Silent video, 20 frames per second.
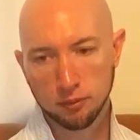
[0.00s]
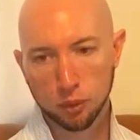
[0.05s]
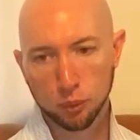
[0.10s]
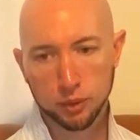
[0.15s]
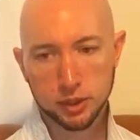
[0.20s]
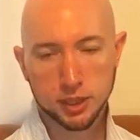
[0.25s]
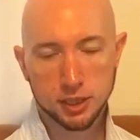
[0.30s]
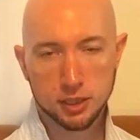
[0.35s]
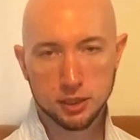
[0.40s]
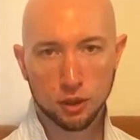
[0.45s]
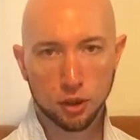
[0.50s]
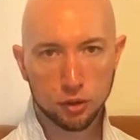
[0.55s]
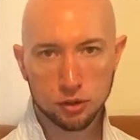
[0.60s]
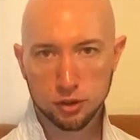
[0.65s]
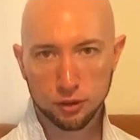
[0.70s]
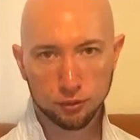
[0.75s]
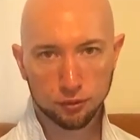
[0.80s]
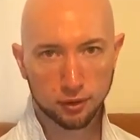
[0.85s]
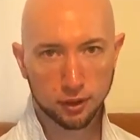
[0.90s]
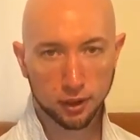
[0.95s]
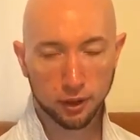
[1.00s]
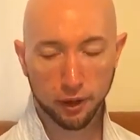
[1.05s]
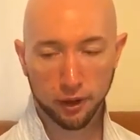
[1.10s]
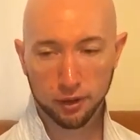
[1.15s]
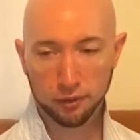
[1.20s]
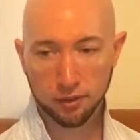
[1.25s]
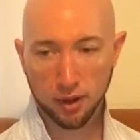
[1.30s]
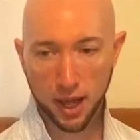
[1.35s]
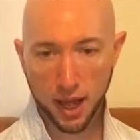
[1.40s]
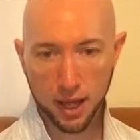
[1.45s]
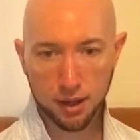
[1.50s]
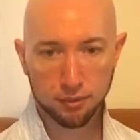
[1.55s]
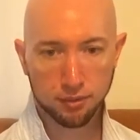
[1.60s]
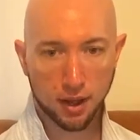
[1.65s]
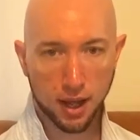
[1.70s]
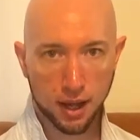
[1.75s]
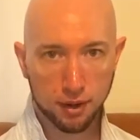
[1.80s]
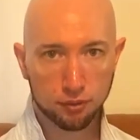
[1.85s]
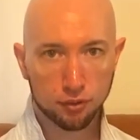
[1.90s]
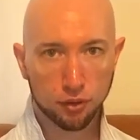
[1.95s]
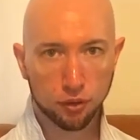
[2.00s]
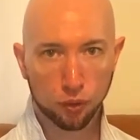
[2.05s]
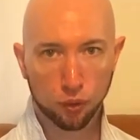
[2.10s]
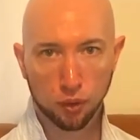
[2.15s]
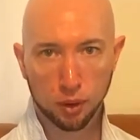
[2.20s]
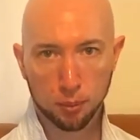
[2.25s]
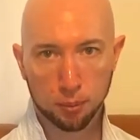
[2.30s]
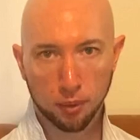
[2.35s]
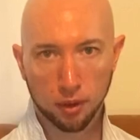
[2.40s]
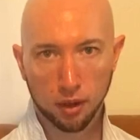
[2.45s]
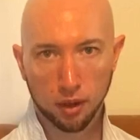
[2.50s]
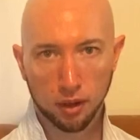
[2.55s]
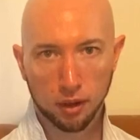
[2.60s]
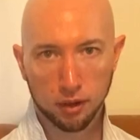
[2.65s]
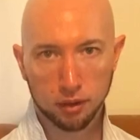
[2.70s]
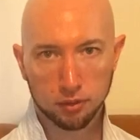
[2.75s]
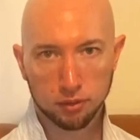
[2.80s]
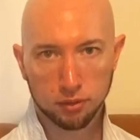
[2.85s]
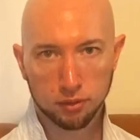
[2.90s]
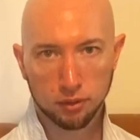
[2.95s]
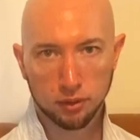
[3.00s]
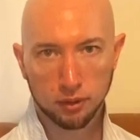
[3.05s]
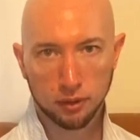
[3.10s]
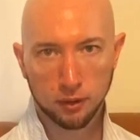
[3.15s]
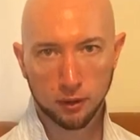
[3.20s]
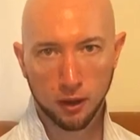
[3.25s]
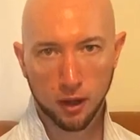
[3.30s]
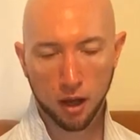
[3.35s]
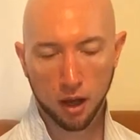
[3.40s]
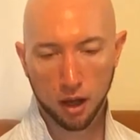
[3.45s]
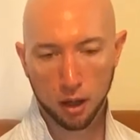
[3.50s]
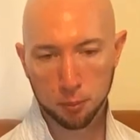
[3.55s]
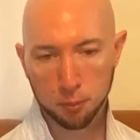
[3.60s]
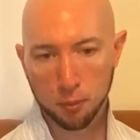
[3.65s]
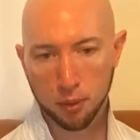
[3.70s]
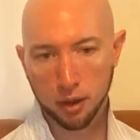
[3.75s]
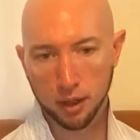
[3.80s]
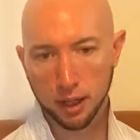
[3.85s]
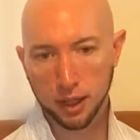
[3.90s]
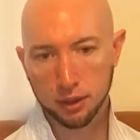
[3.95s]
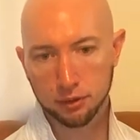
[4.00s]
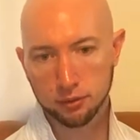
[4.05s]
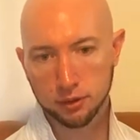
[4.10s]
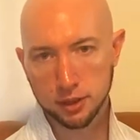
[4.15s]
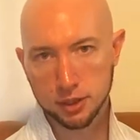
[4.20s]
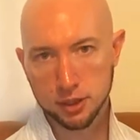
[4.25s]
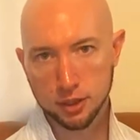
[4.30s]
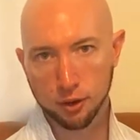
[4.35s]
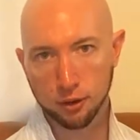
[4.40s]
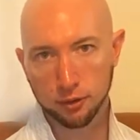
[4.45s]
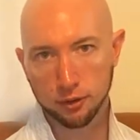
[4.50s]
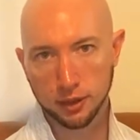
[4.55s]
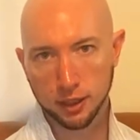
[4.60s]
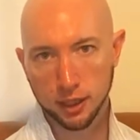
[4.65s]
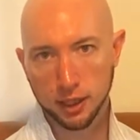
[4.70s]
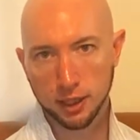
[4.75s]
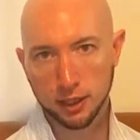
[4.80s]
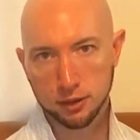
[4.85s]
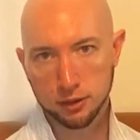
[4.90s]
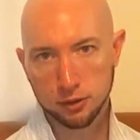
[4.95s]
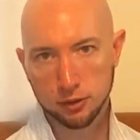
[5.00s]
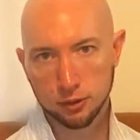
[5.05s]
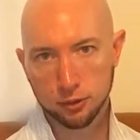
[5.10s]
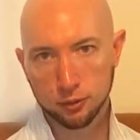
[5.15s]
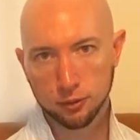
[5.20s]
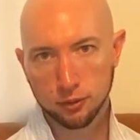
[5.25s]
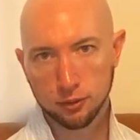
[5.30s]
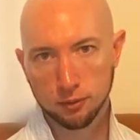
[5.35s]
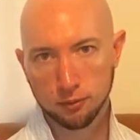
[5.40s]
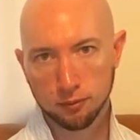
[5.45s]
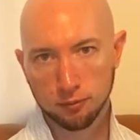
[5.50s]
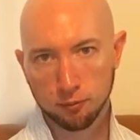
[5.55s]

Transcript: which is not something that I've ever thought in my life. I might have to start nicking soon.